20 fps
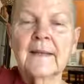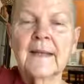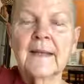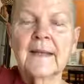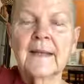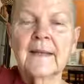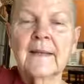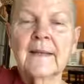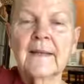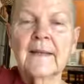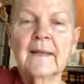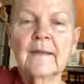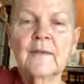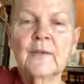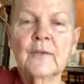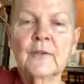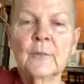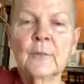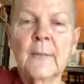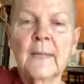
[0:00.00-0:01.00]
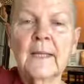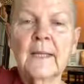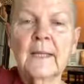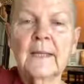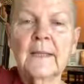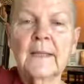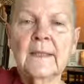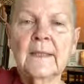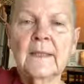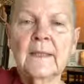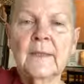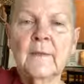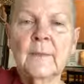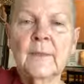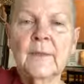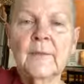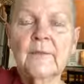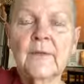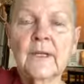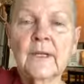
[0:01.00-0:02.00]
getting down to your belly,
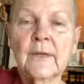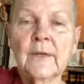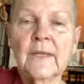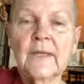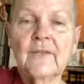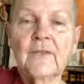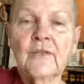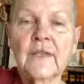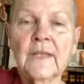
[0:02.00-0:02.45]
but very